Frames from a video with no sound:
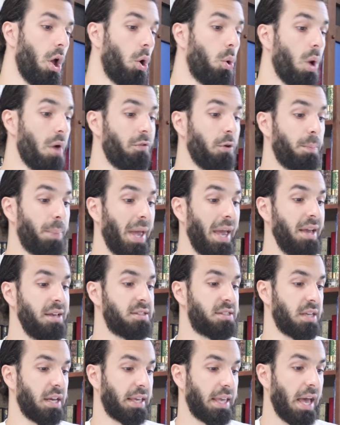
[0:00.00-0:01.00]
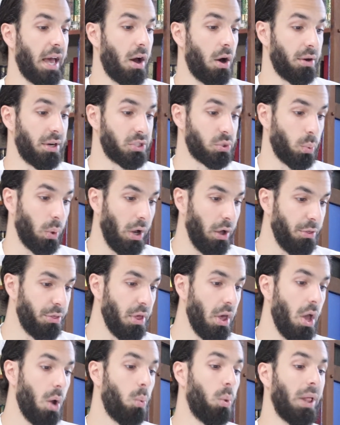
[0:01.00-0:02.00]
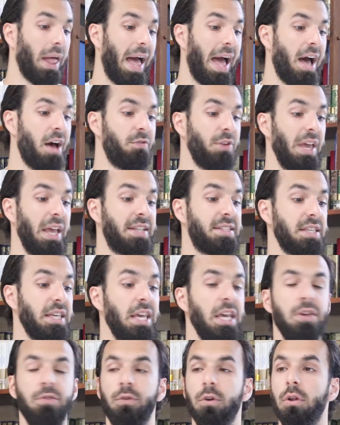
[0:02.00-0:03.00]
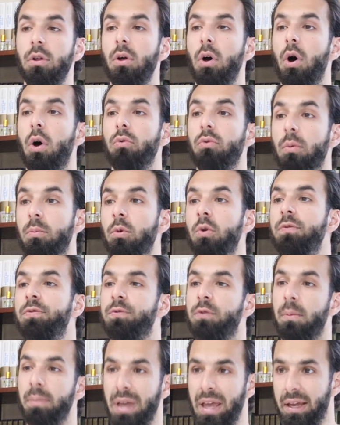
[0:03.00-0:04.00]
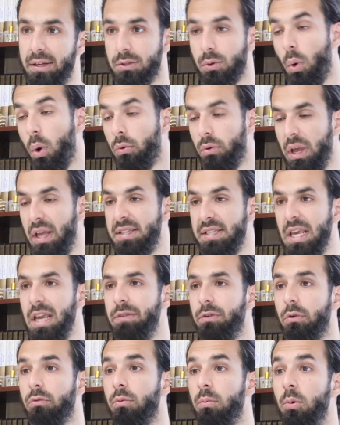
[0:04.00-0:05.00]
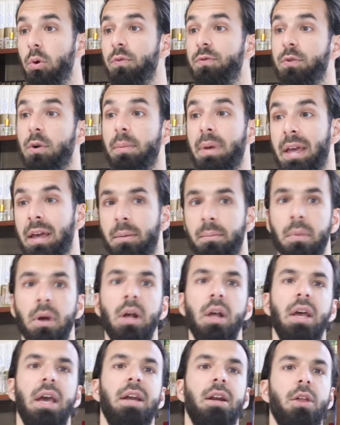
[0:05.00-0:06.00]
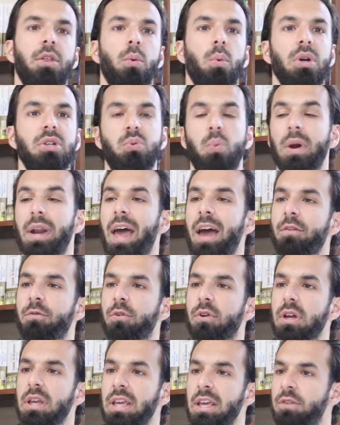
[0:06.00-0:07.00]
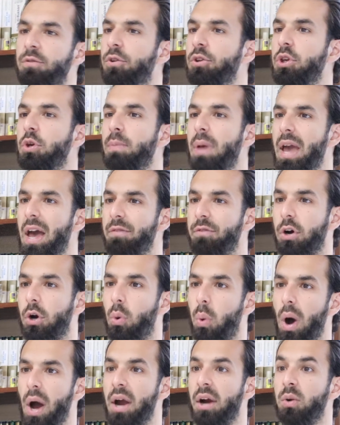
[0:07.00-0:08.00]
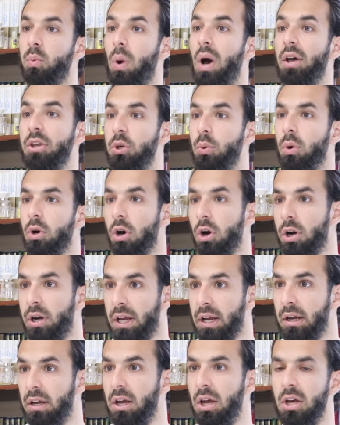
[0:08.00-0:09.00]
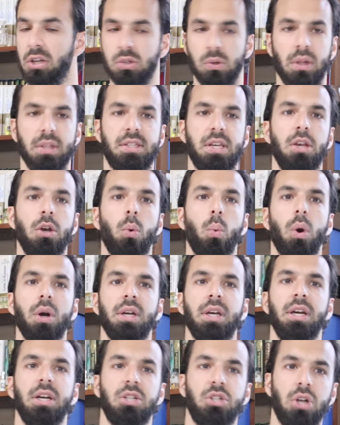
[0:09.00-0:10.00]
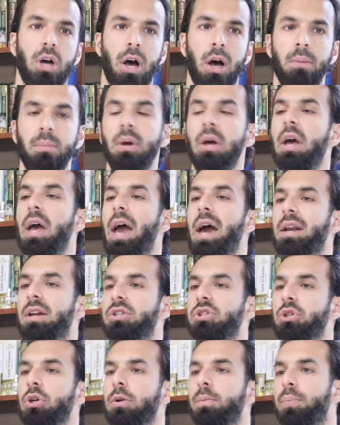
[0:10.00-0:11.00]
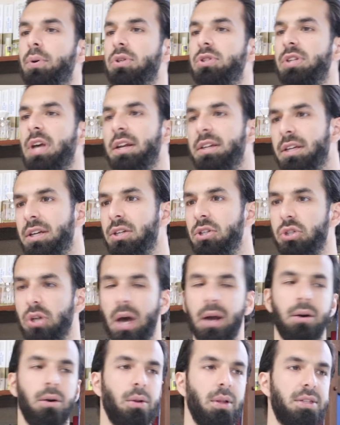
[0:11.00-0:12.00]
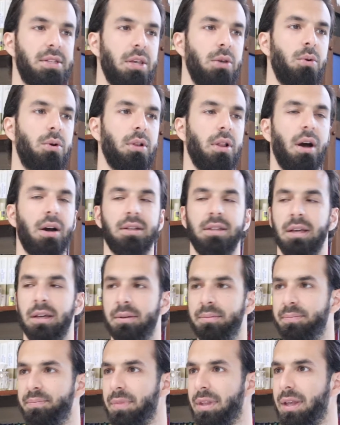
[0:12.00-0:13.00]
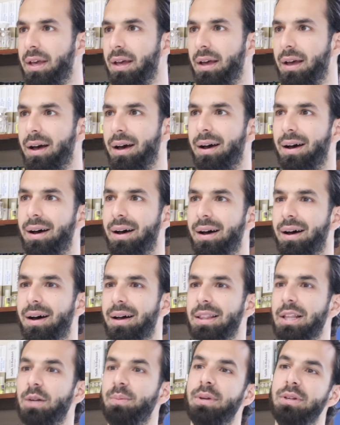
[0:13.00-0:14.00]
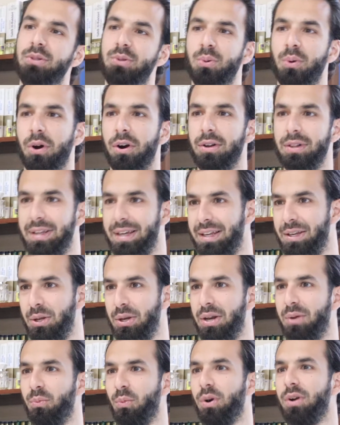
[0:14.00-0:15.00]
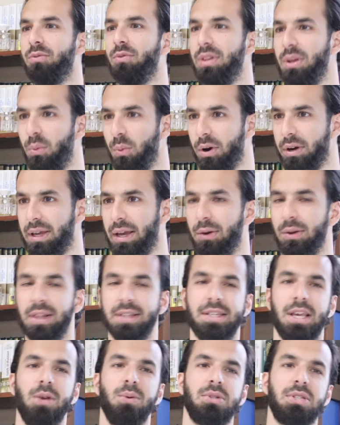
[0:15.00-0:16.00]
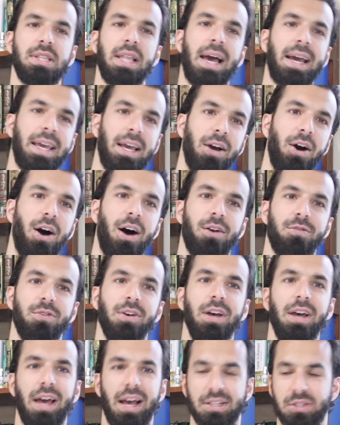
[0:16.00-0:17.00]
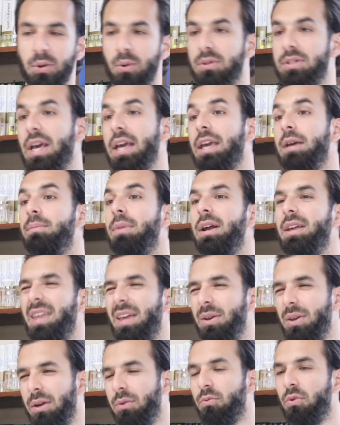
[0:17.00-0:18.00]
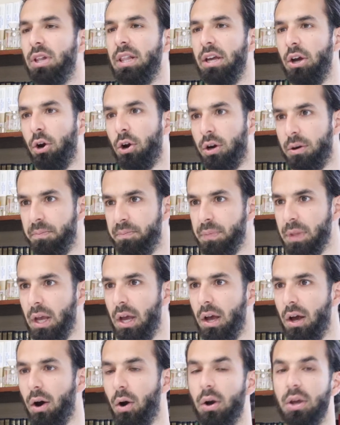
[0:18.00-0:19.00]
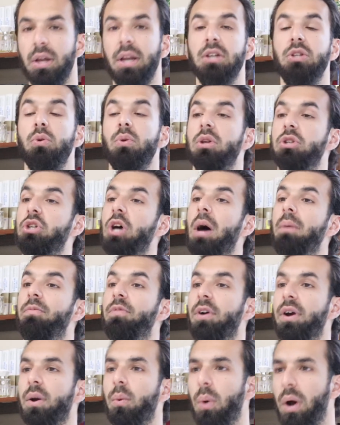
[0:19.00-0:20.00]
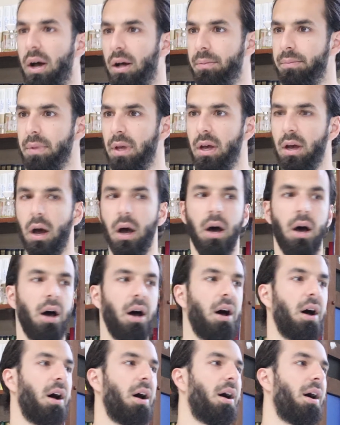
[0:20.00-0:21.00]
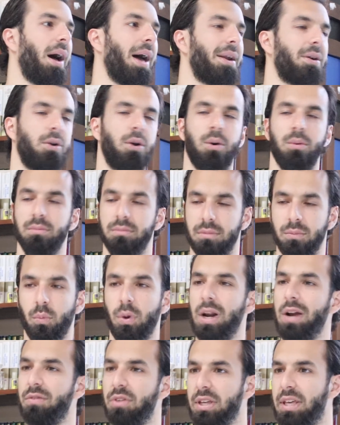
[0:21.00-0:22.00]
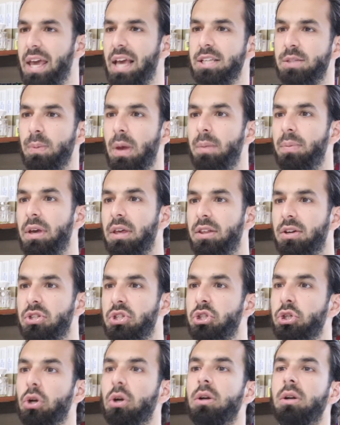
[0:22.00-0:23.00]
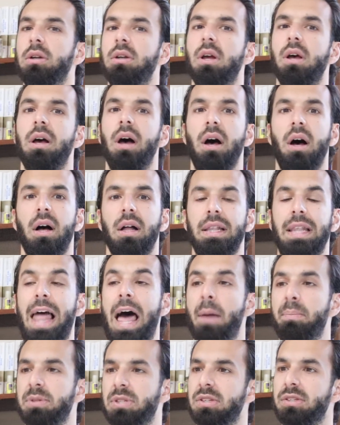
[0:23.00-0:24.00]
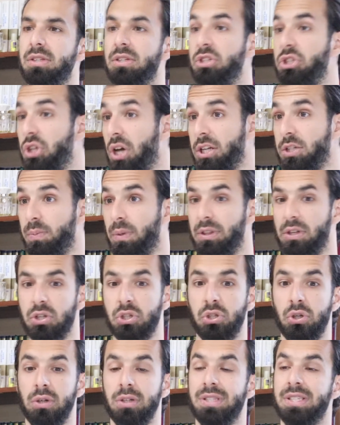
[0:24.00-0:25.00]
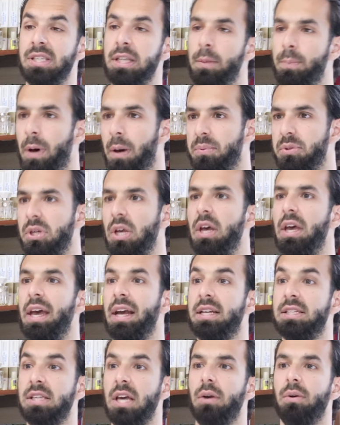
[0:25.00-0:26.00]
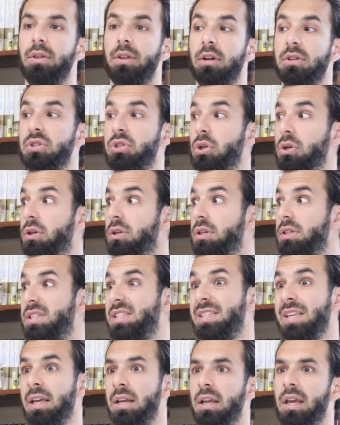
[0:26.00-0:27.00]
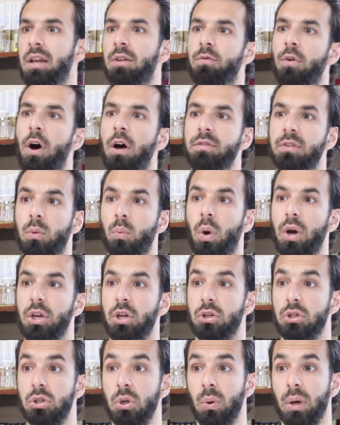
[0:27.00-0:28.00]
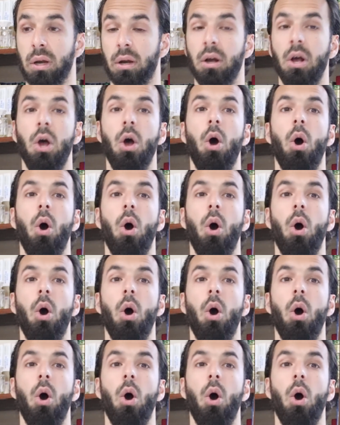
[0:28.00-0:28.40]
Whoever pays zakah on his wealth will have its evil removed from it, or its evil removed from him. In other words, whatever evil you may have acquired while you were earning. So let's say you're working a job, and a certain percentage, I don't know, let's say you clocked in a little bit too early and weren't really working, or let's say you were slacking off, and so you're taking money that you didn't really earn, or you didn't do the job very well. I don't know, whatever the case may be, there's certain lapses in judgment, there's certain slip-ups, etc. There's certain sin involved in what you're doing.